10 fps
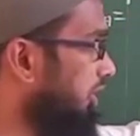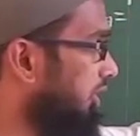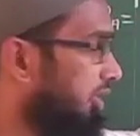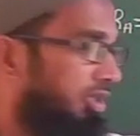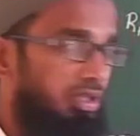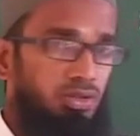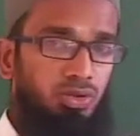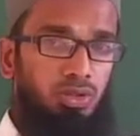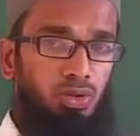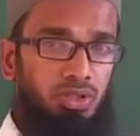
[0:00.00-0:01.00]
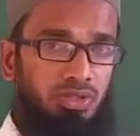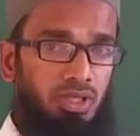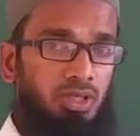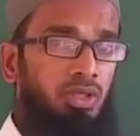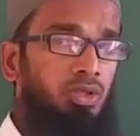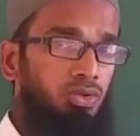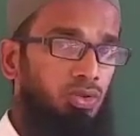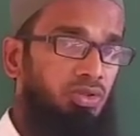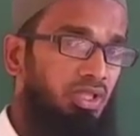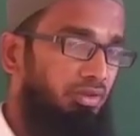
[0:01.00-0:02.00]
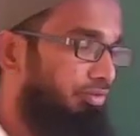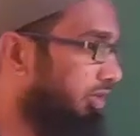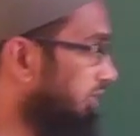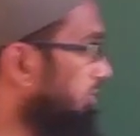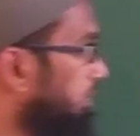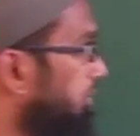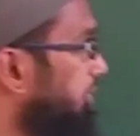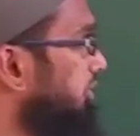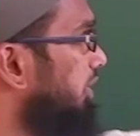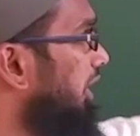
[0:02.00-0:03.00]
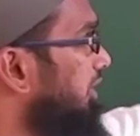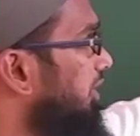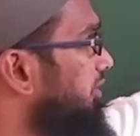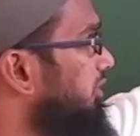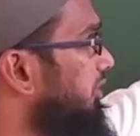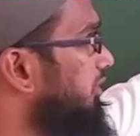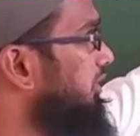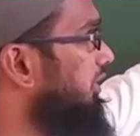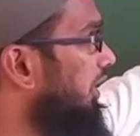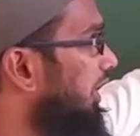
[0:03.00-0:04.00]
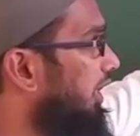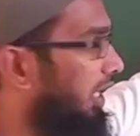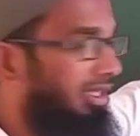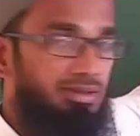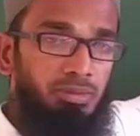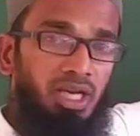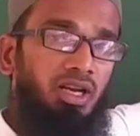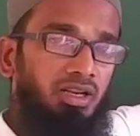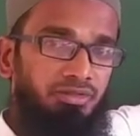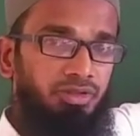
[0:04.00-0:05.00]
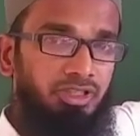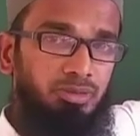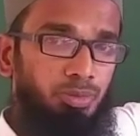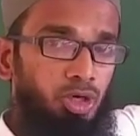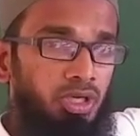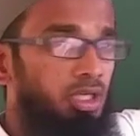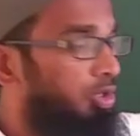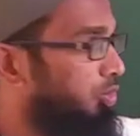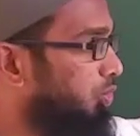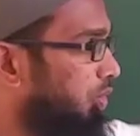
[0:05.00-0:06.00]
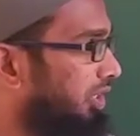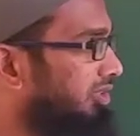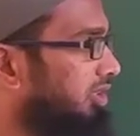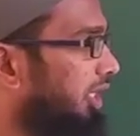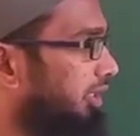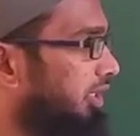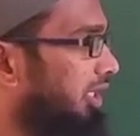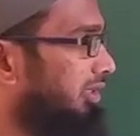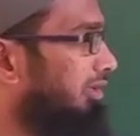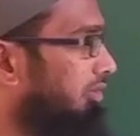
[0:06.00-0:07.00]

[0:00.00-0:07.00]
A, here also unknown is there. So that for that purpose I'll consider this A as my reference point, so easily I can get the